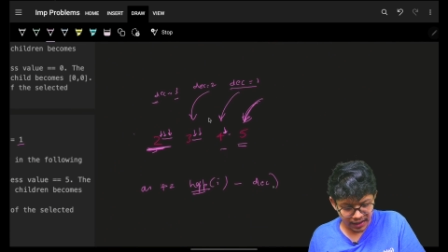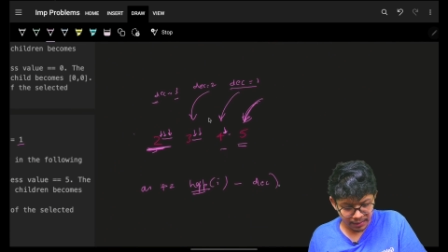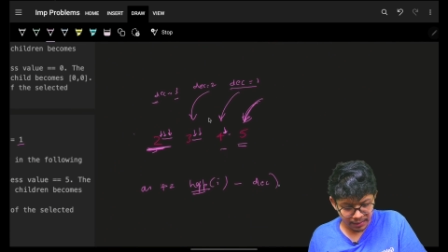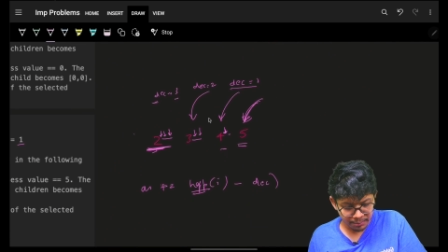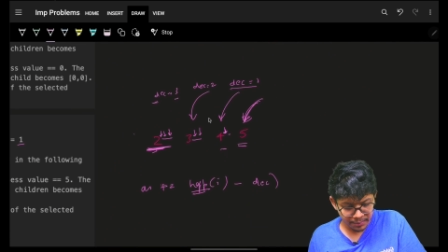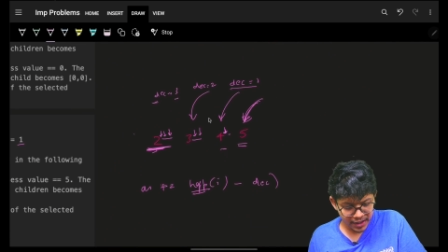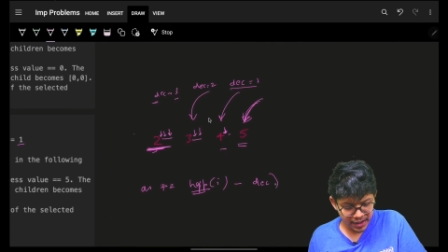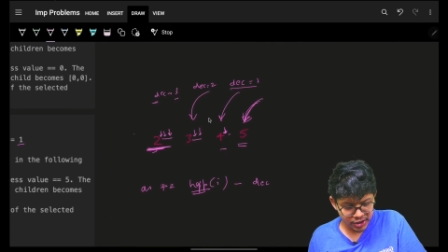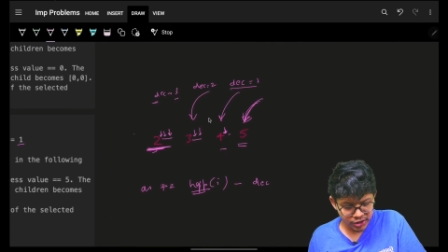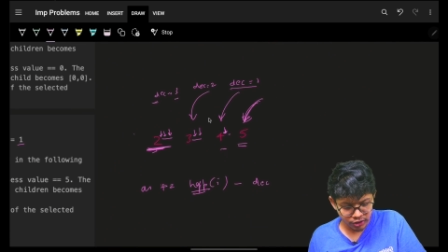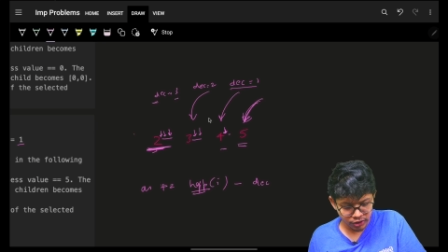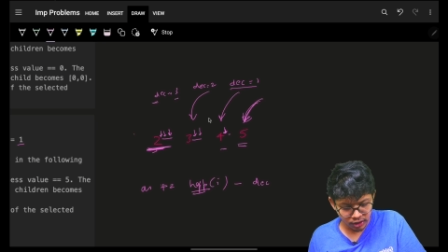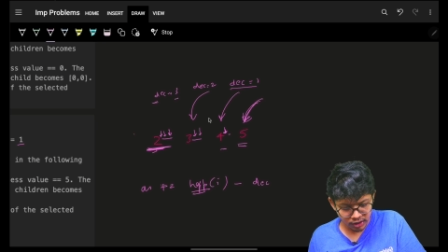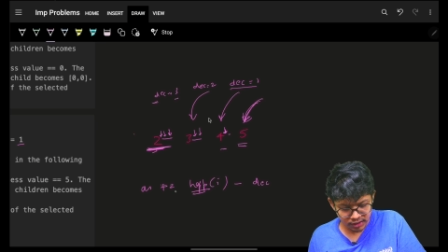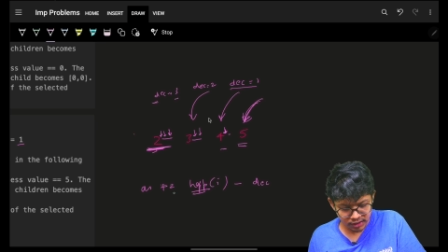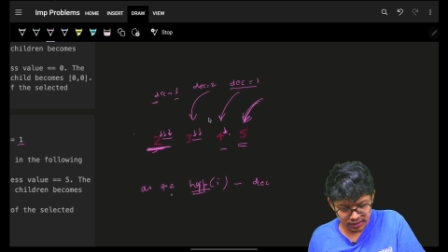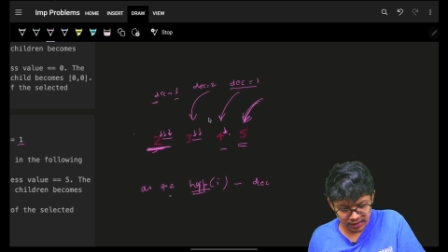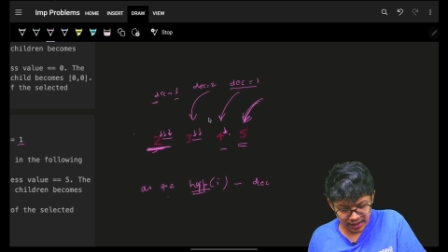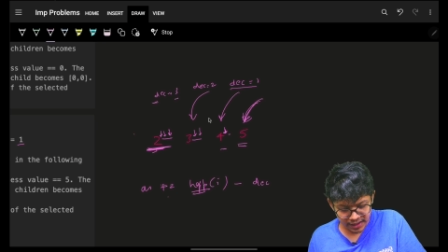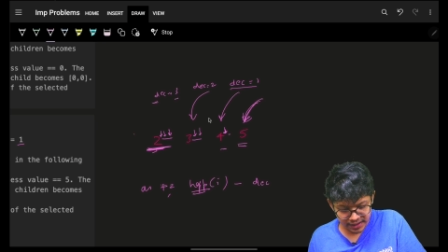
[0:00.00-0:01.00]
make sure
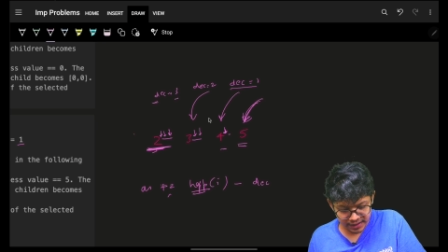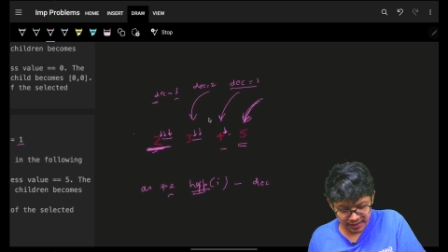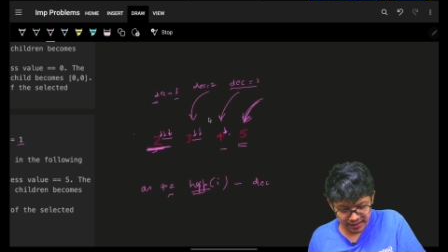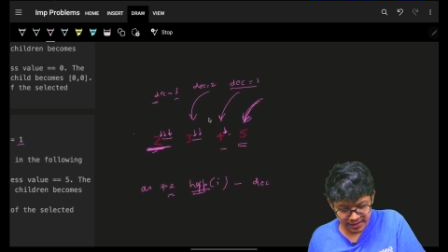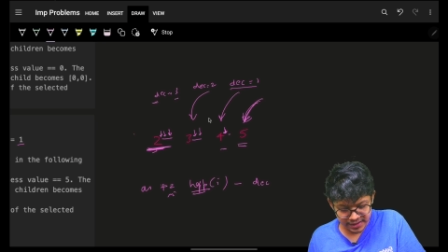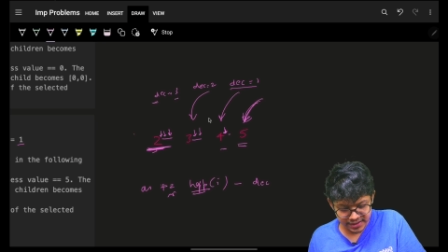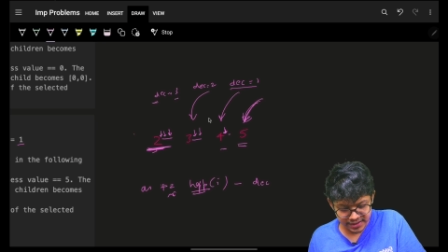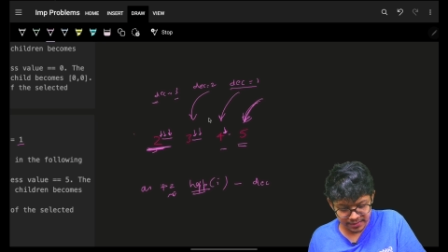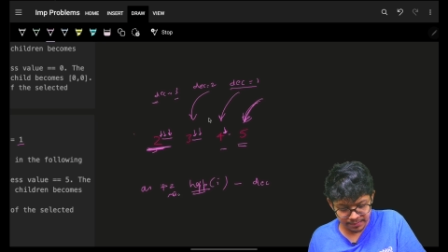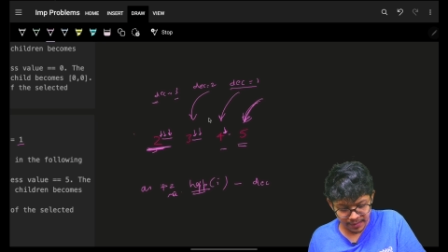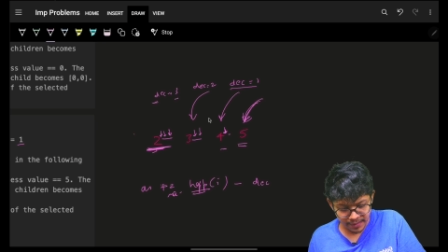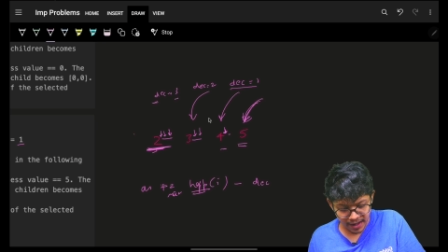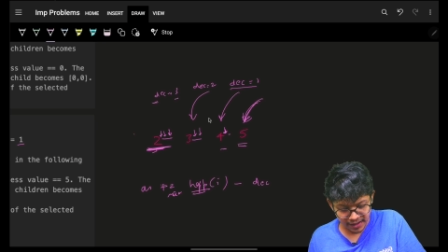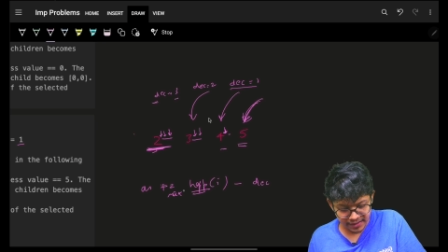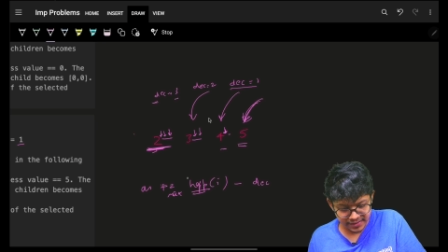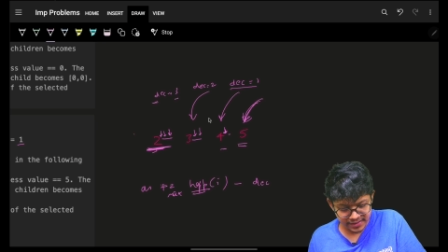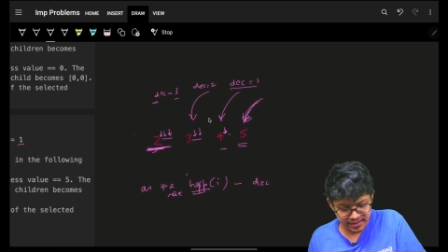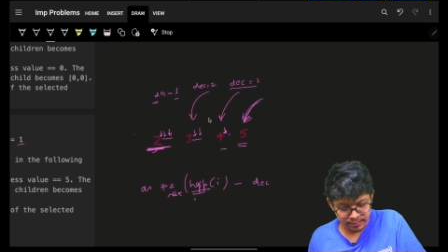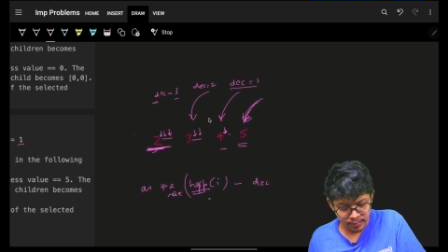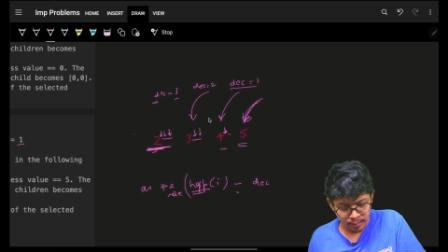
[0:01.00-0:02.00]
it is
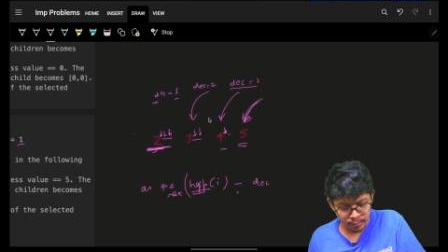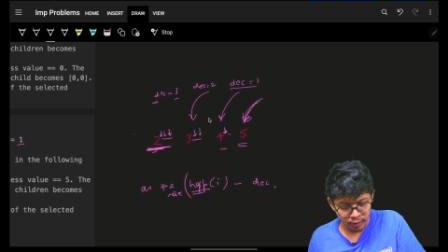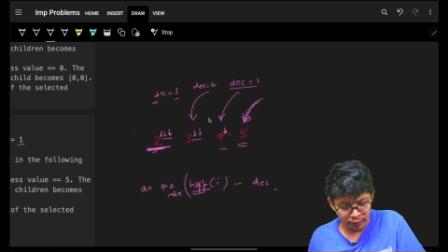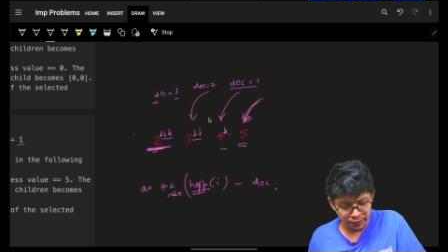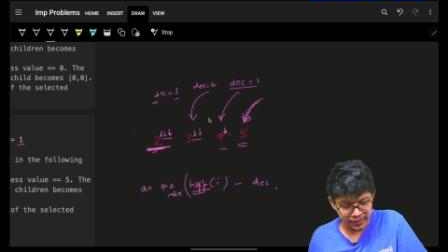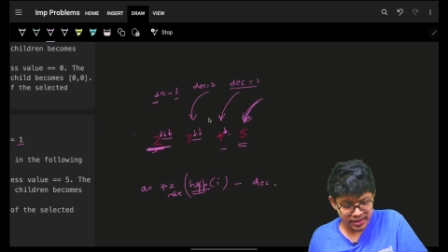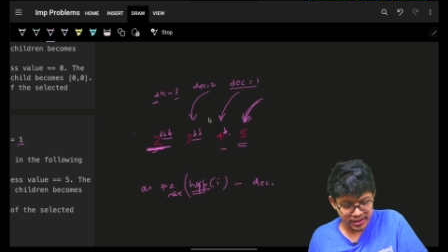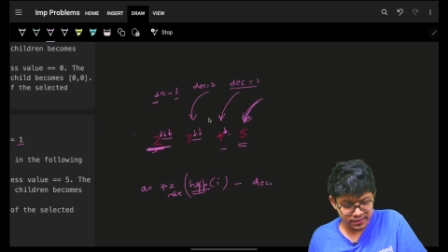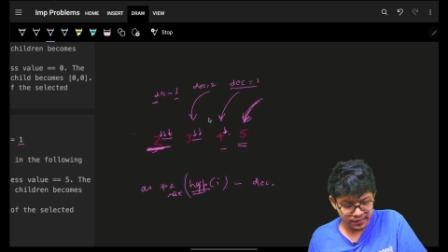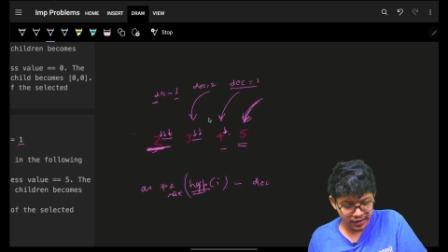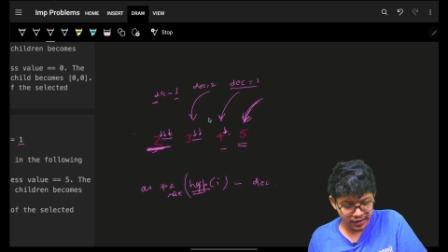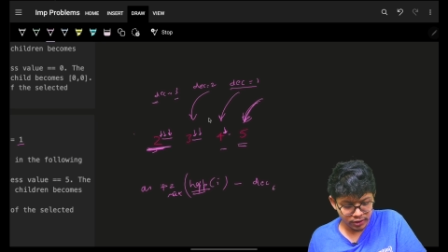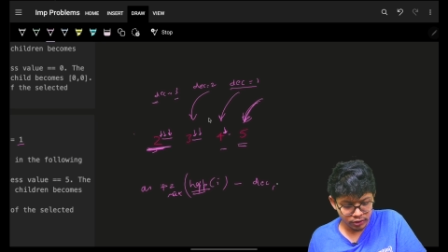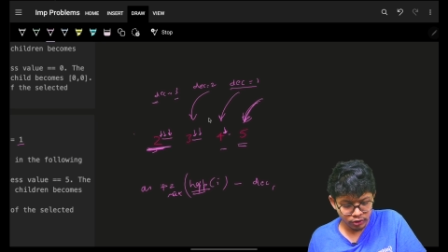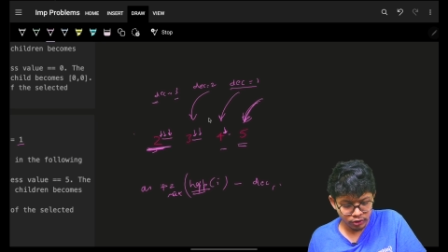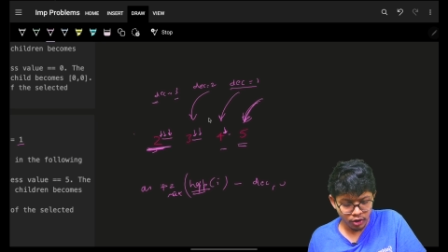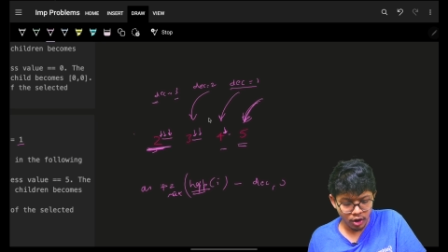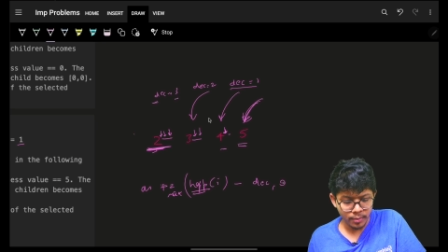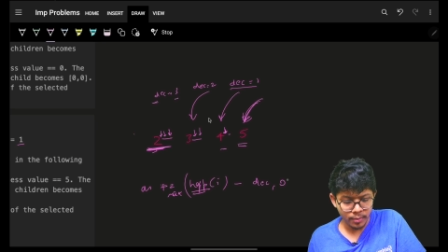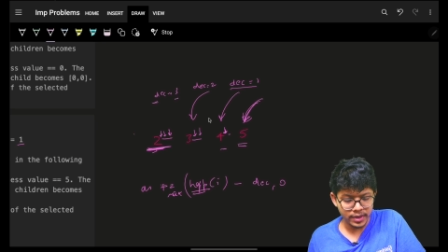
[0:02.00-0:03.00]
maximum of this value,
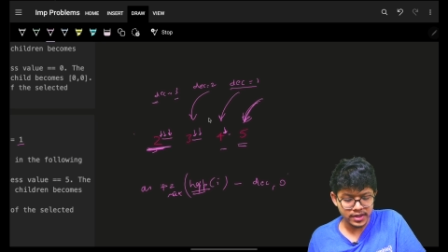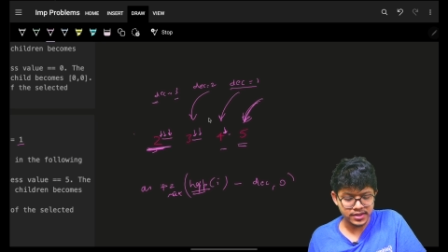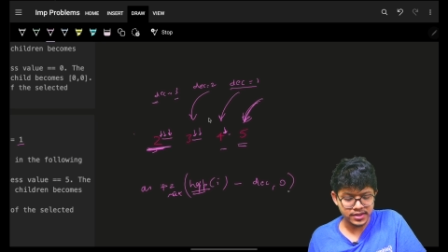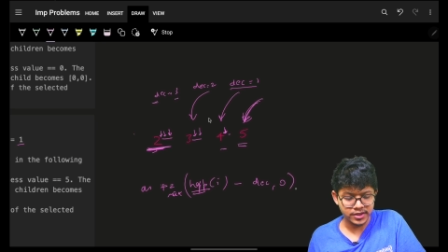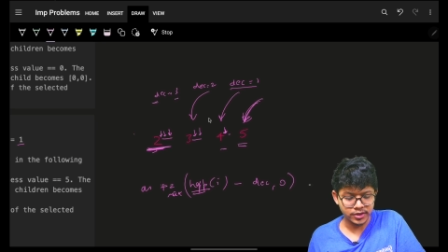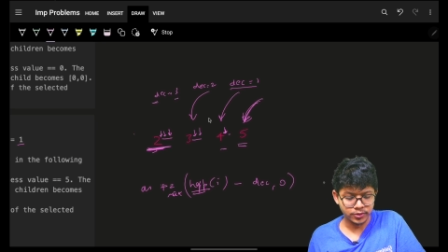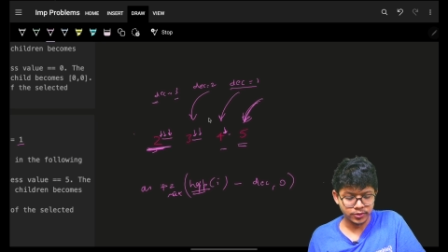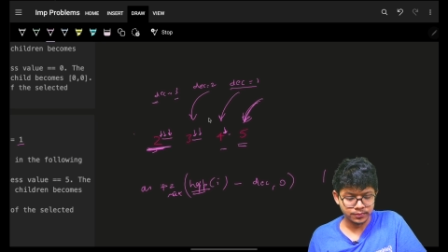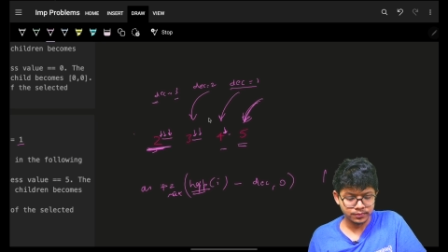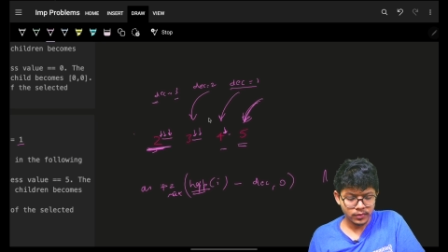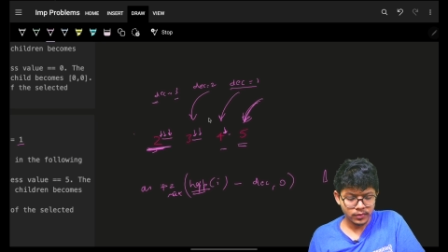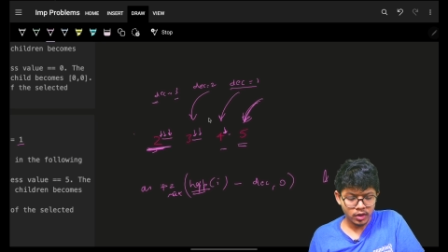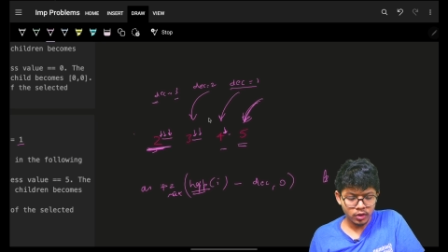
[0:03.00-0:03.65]
comma 0.